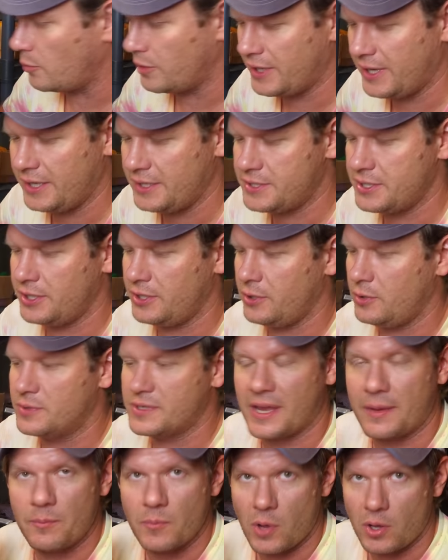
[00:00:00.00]
We need to
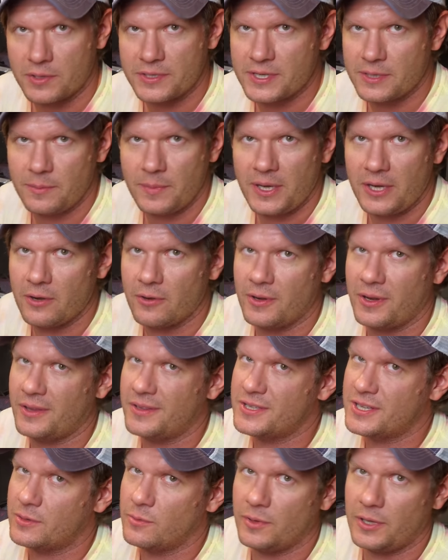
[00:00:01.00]
use a multimeter. Now
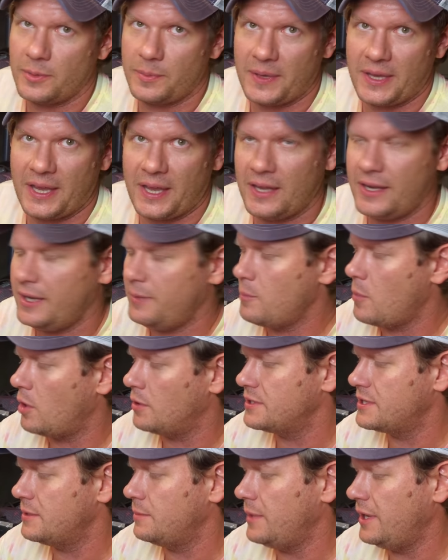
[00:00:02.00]
this can really be any
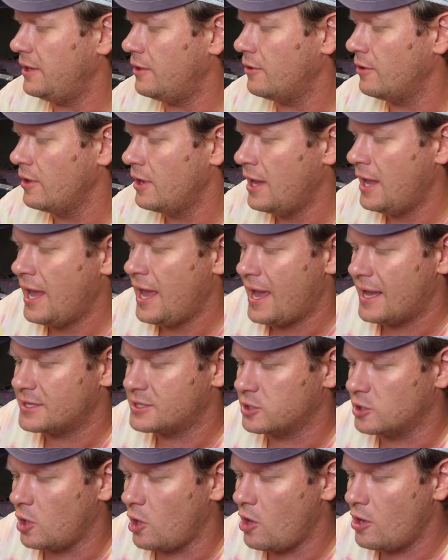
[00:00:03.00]
multimeter
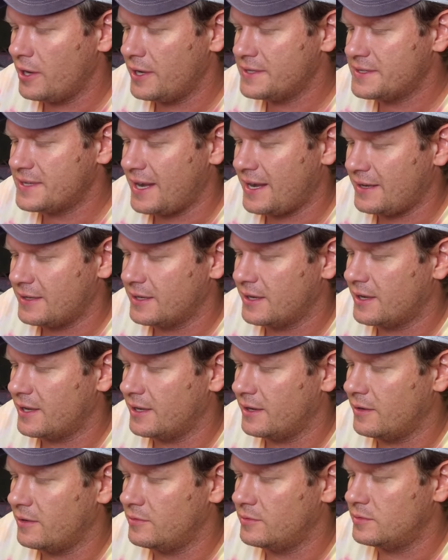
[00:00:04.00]
as long as it
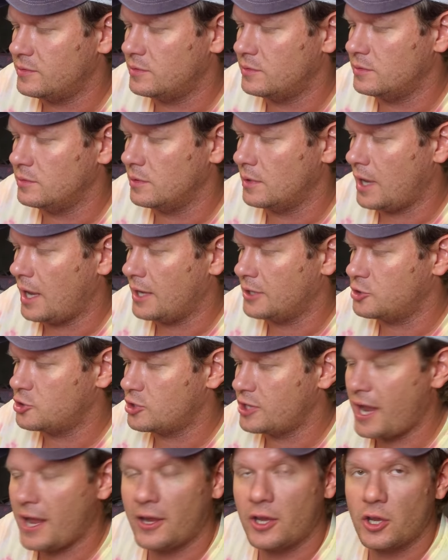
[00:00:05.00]
can uh,
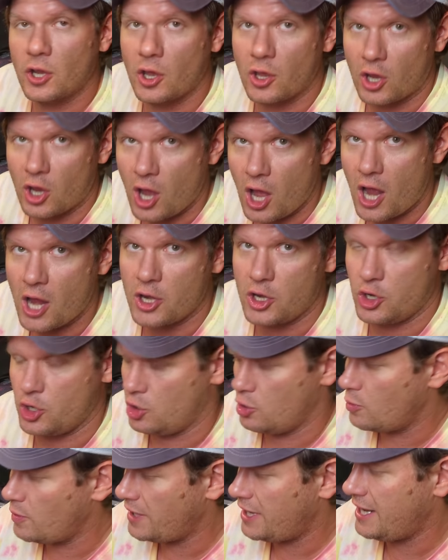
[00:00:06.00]
check
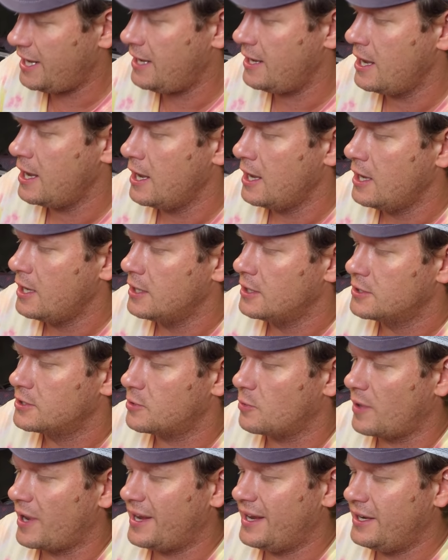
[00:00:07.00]
continuity. So
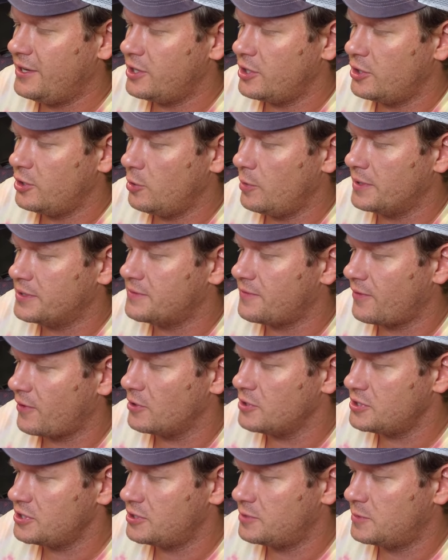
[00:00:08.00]
what I need to do is
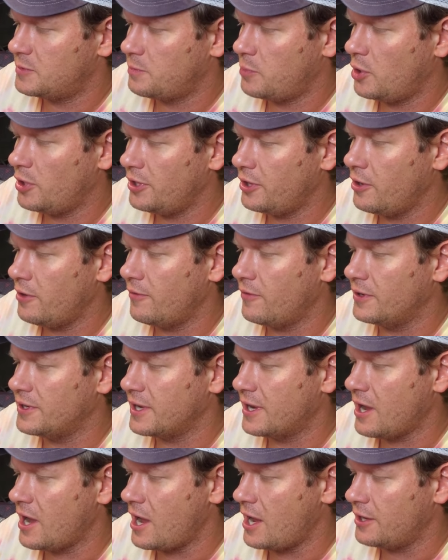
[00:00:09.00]
first put it over into
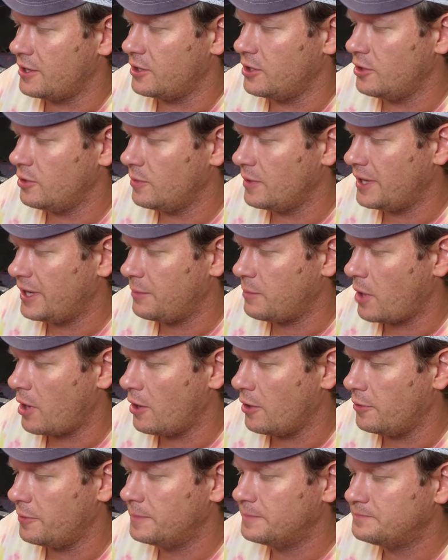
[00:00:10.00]
continuity
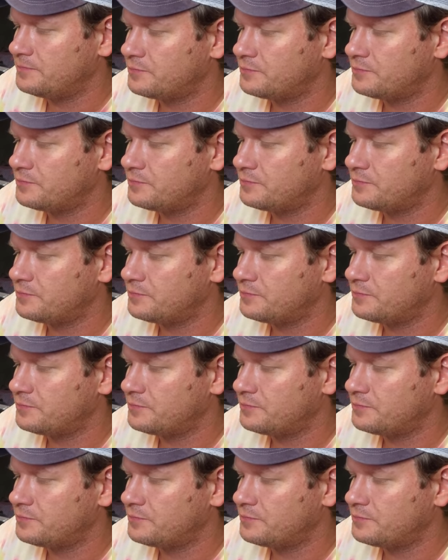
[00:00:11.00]
mode.